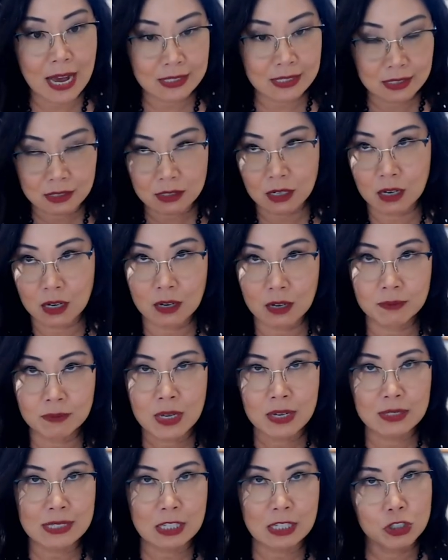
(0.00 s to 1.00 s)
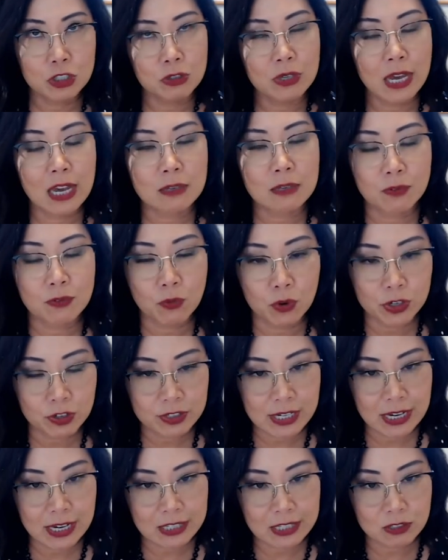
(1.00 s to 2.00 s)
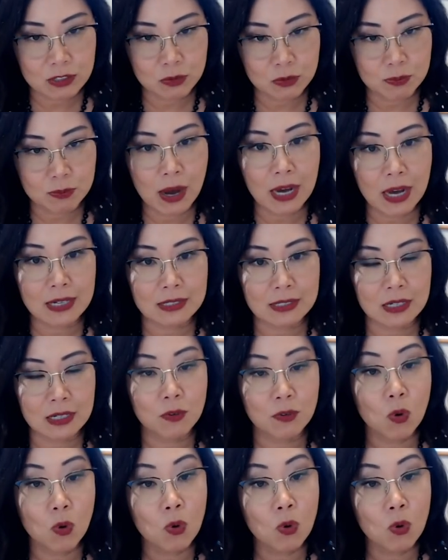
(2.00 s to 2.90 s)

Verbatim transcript: um, it was like two days before your test was positive,